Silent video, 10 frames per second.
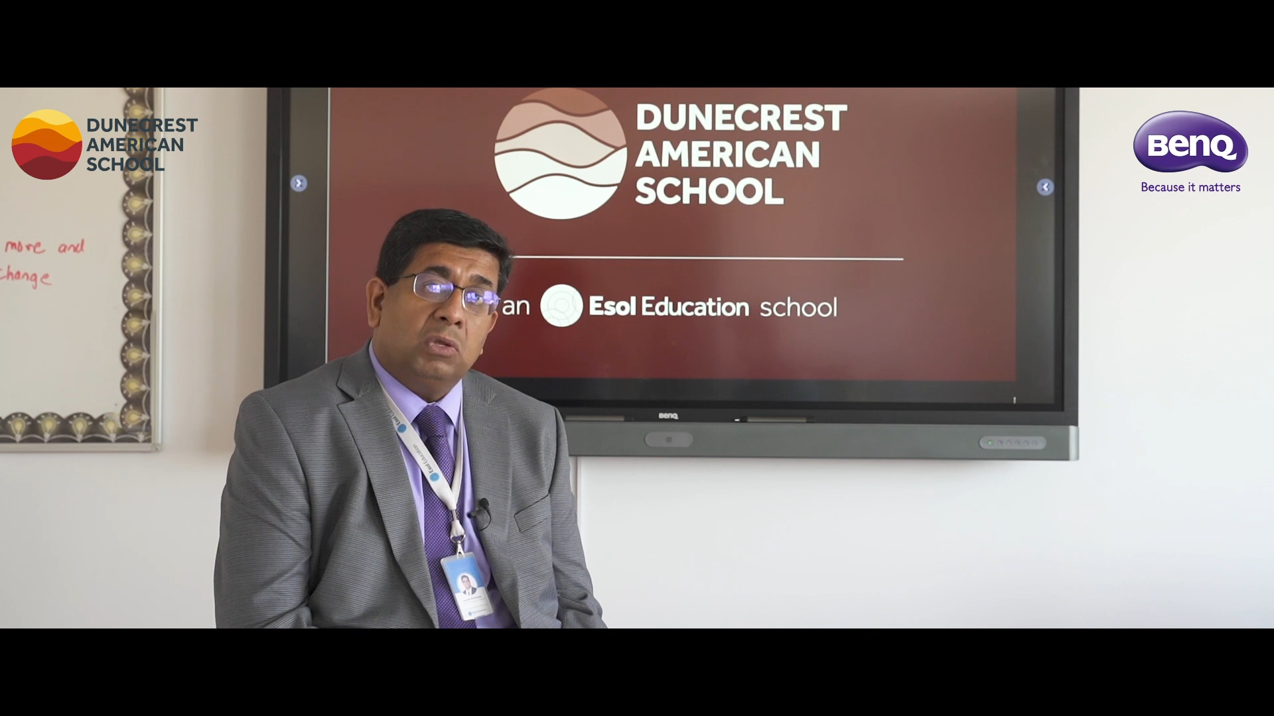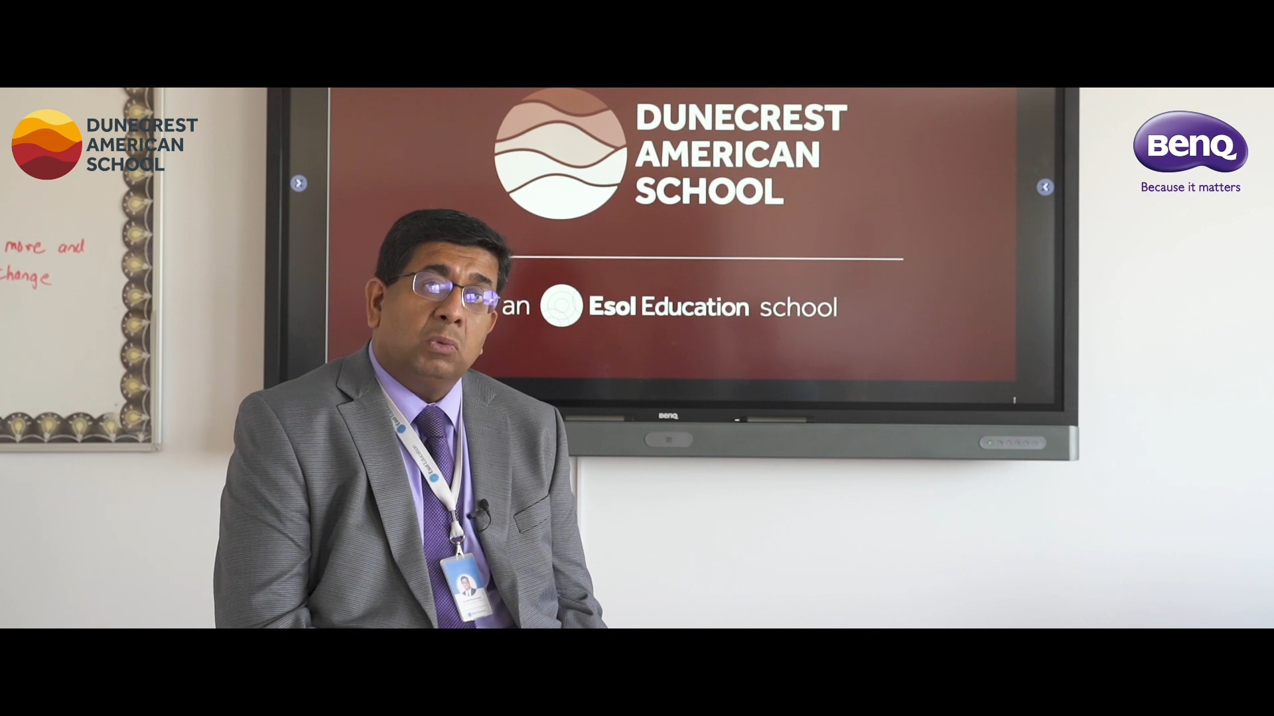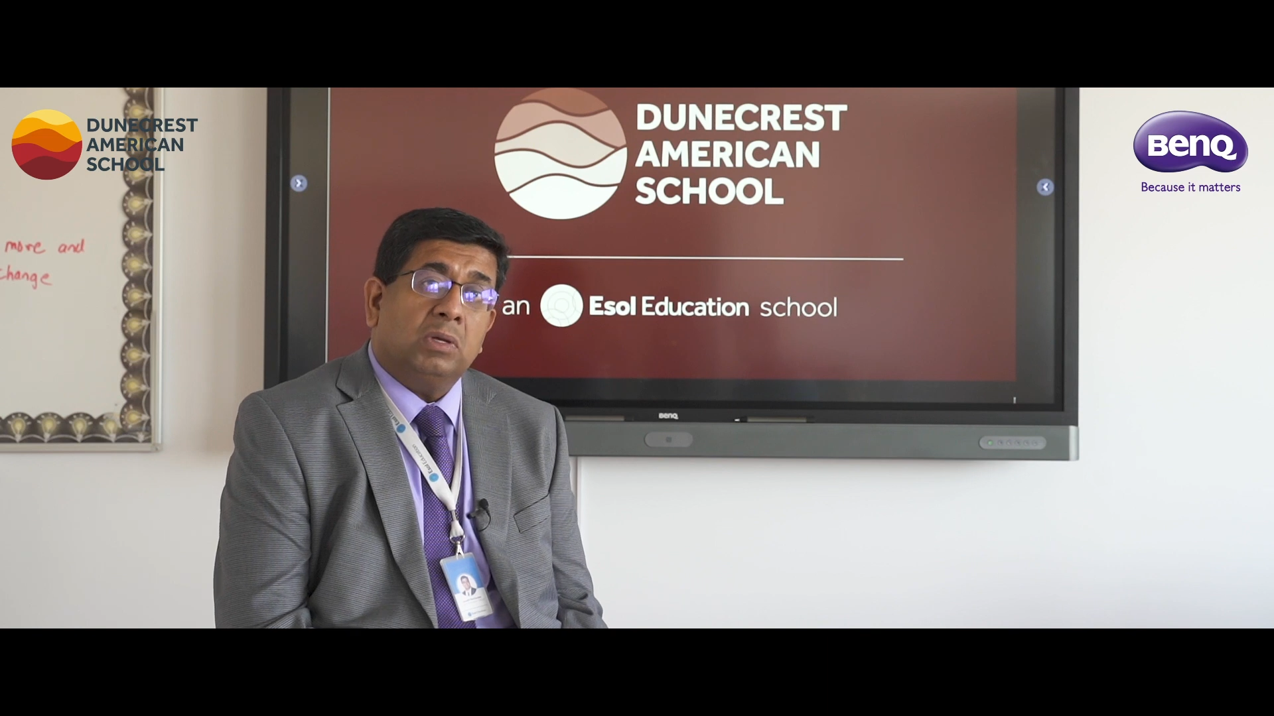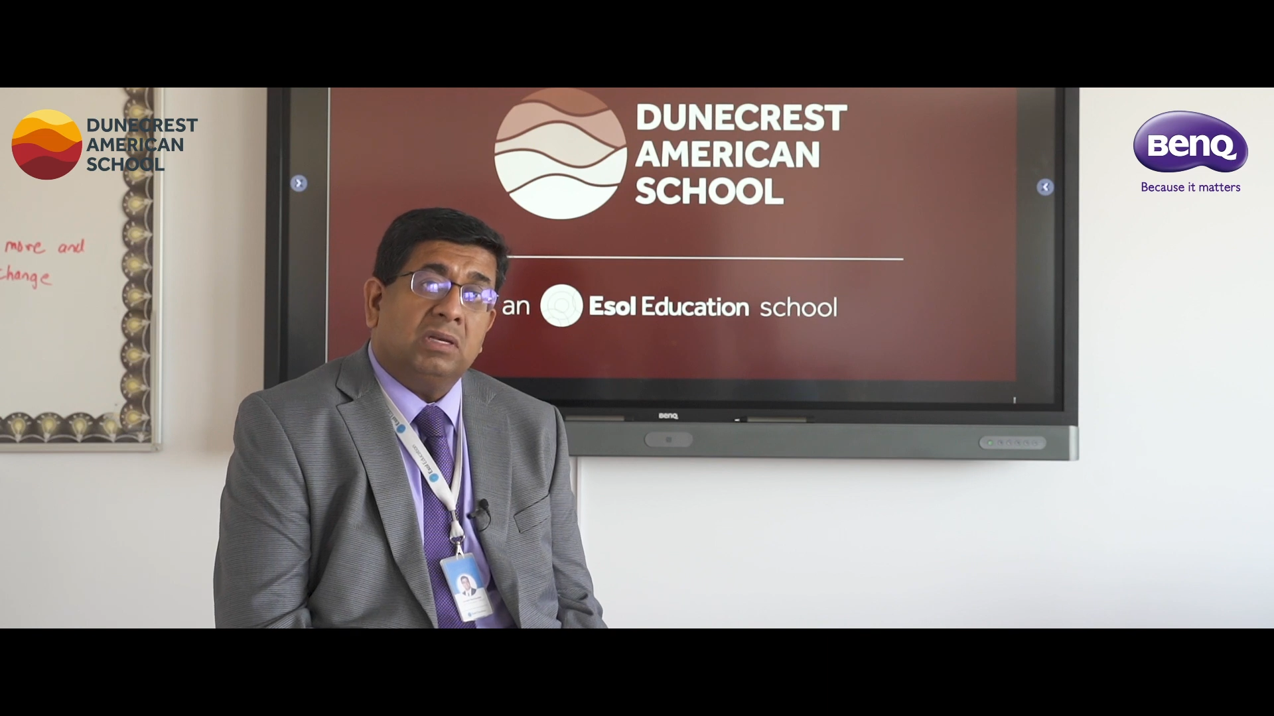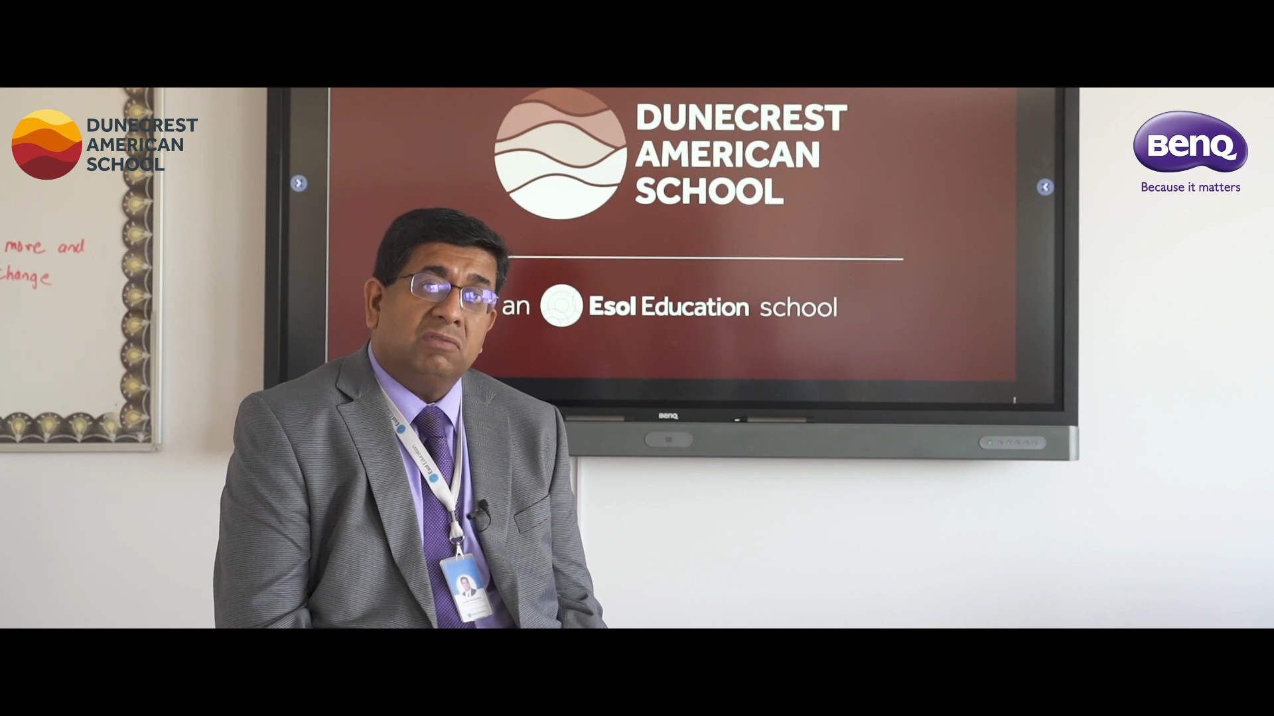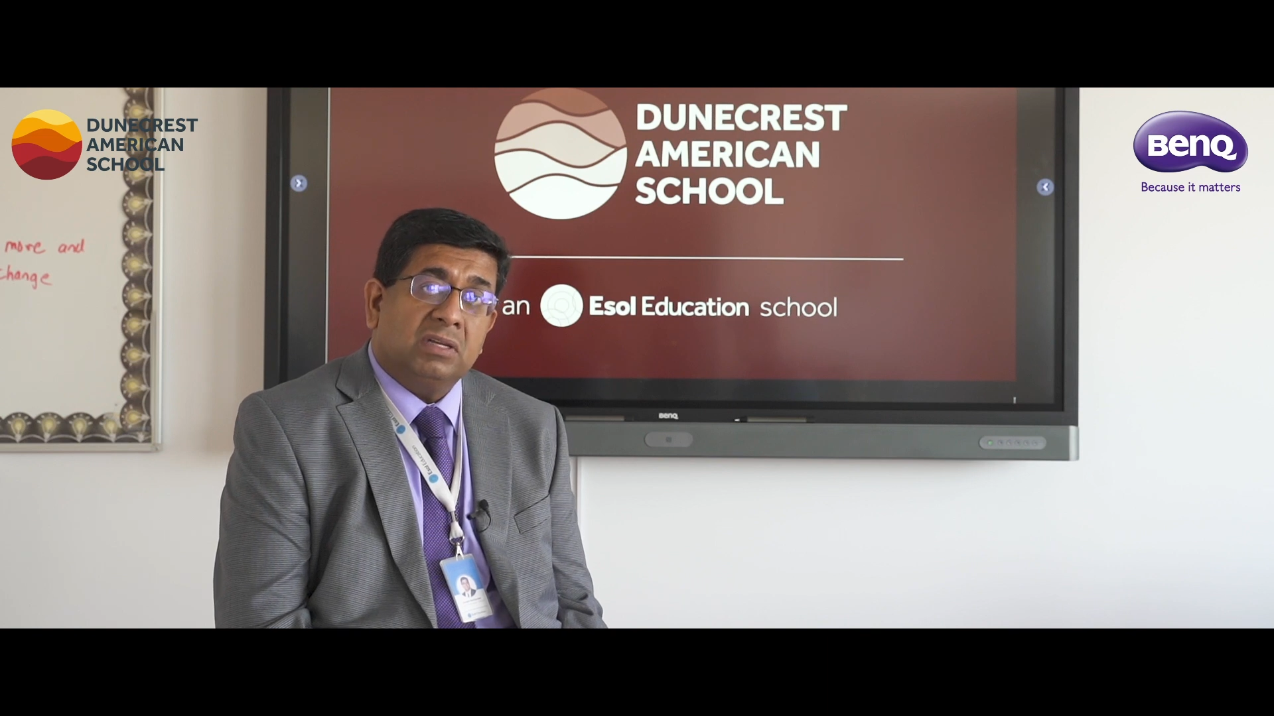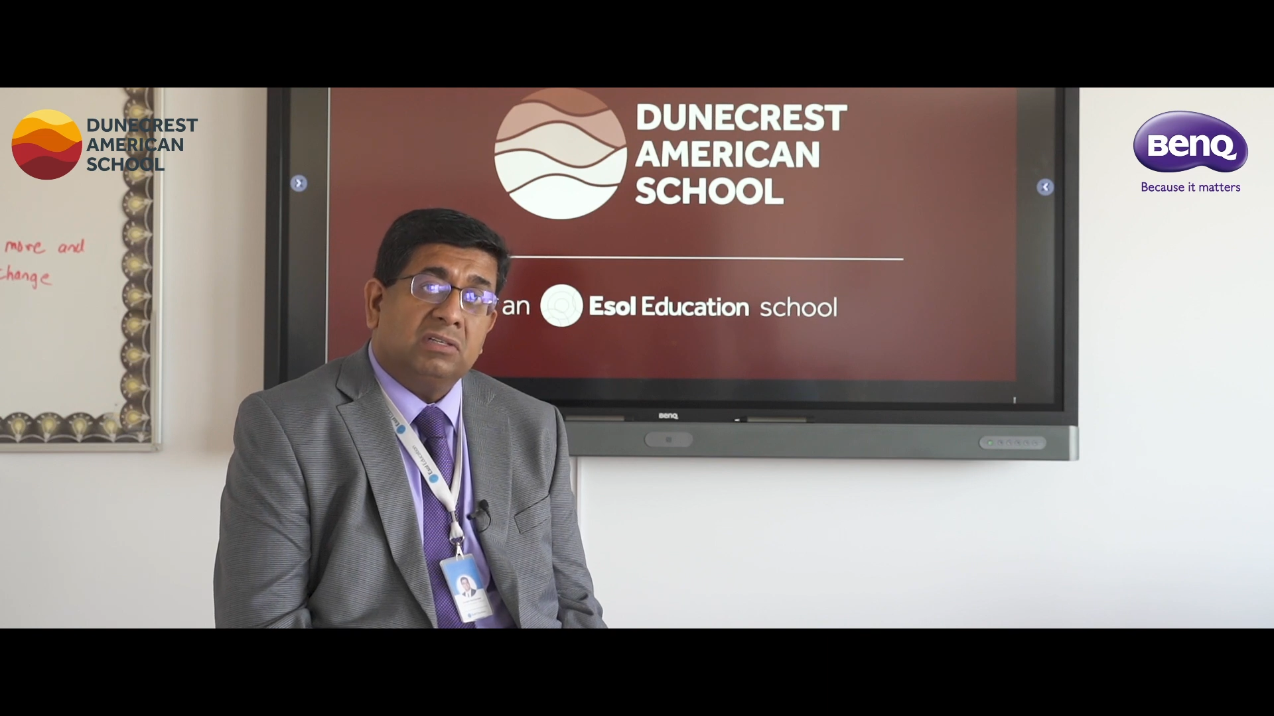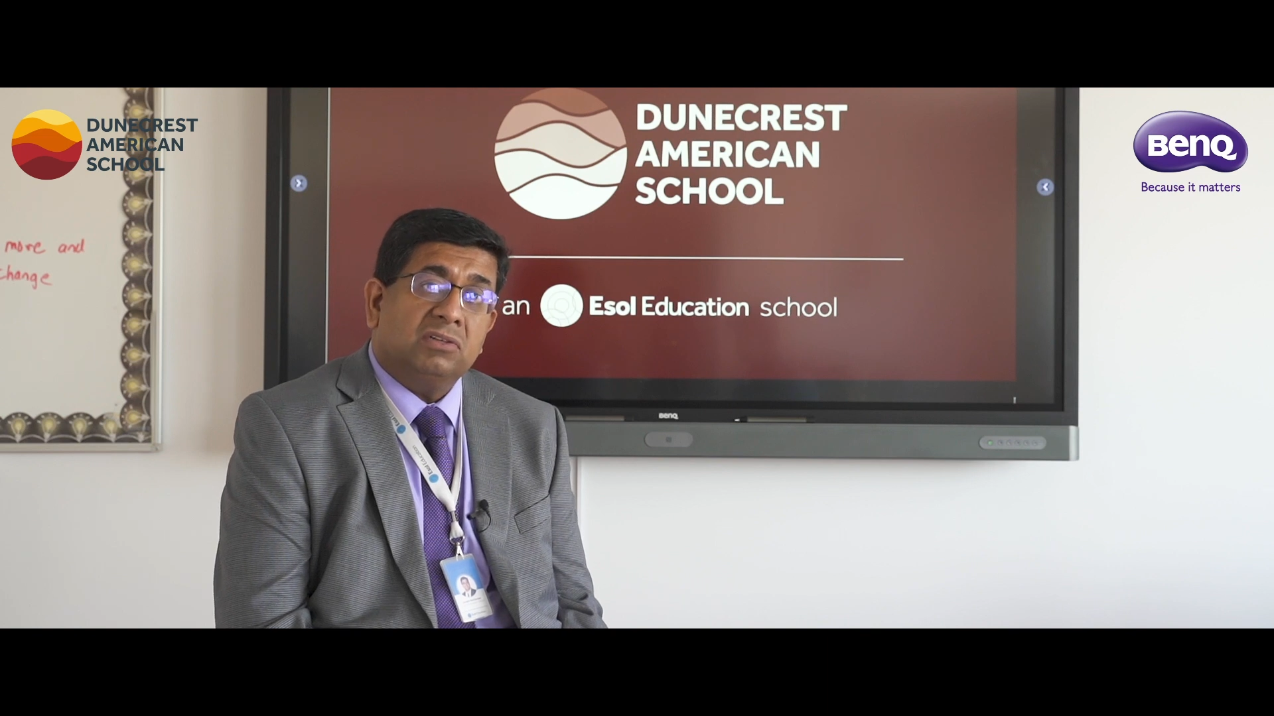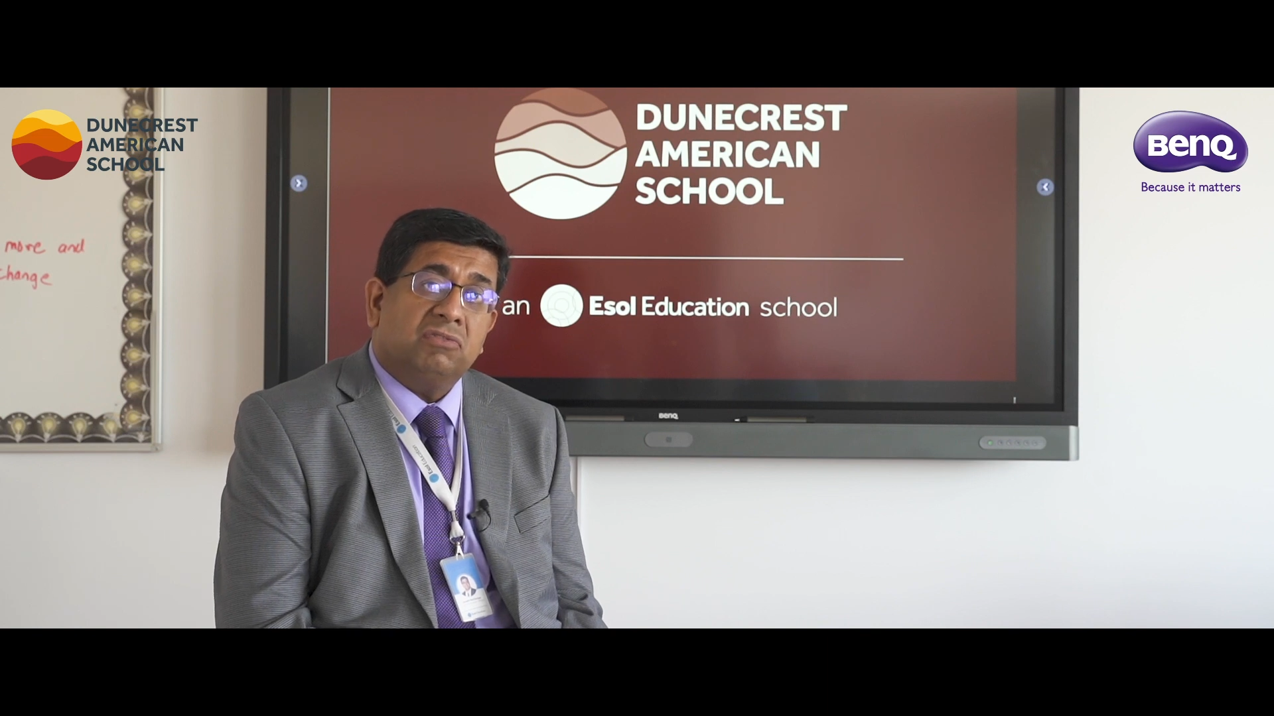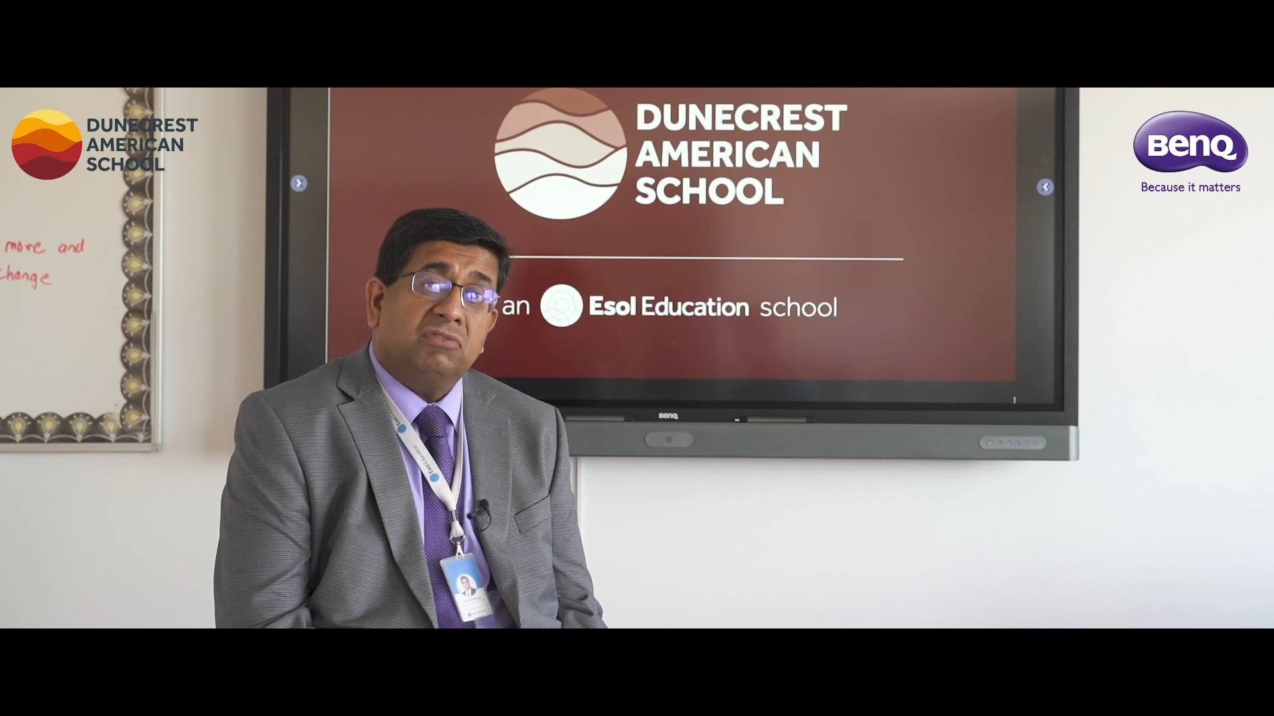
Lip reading: new innovative